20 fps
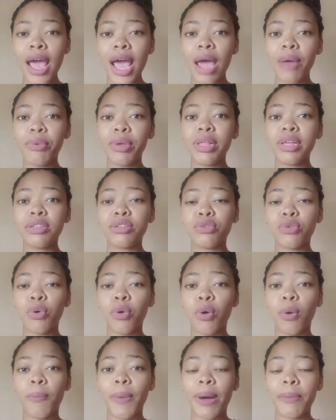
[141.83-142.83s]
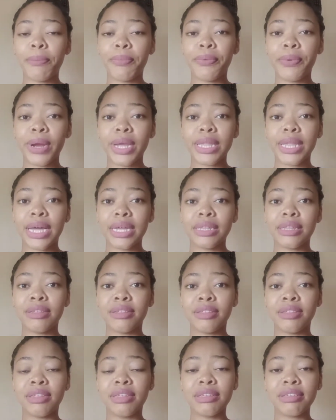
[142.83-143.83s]
I really do hope and pray
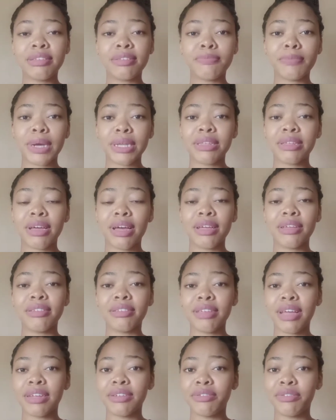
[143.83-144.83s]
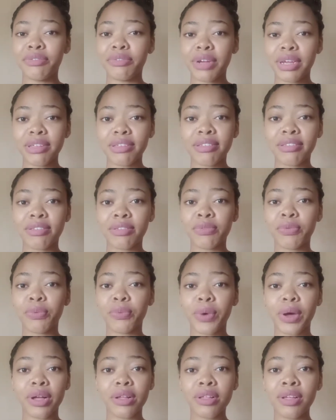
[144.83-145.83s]
that this matter is addressed
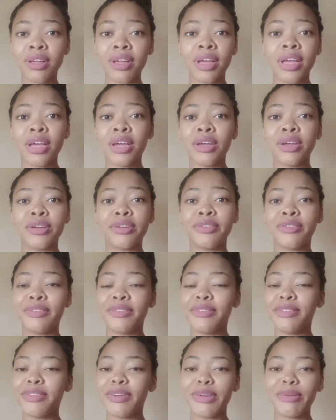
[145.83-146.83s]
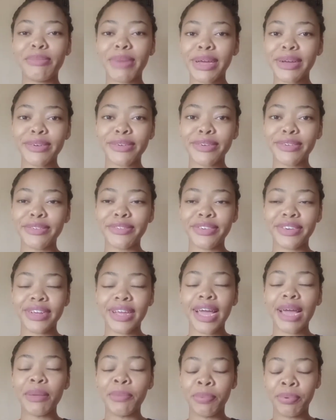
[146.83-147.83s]
well. Knowing my country,
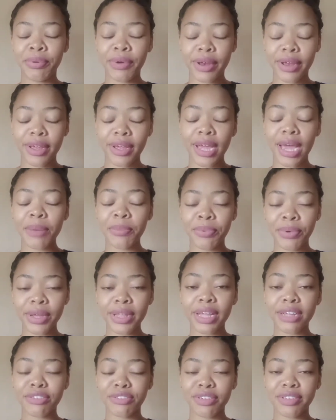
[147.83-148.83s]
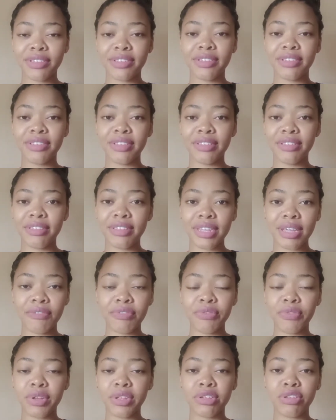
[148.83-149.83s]
I pray that justice is
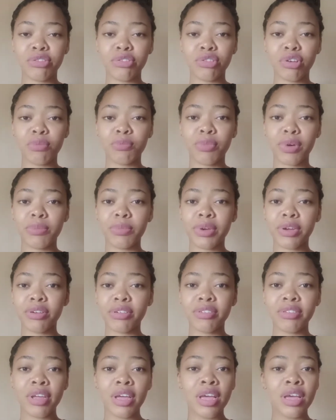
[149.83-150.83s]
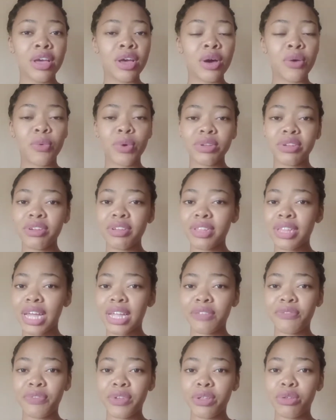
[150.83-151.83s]
served for this young boy, because watching
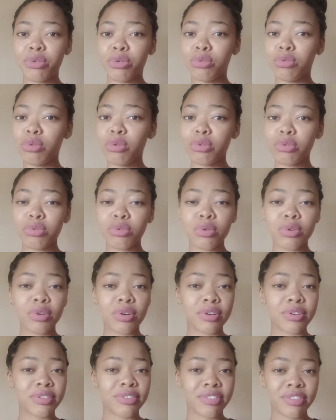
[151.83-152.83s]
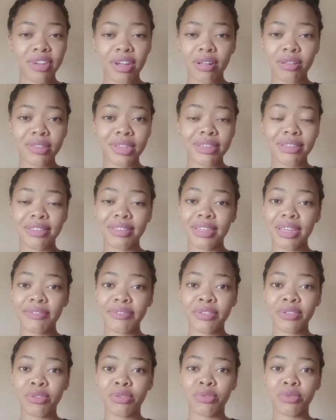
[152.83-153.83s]
that video, no young child
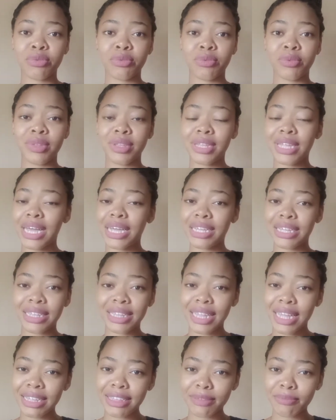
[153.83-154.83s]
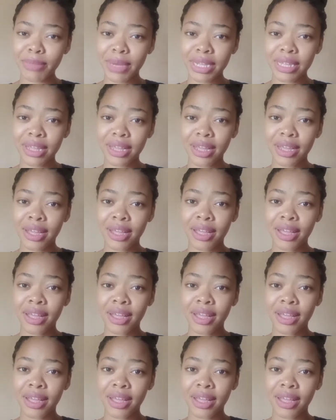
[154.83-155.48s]
deserves to die in that manner.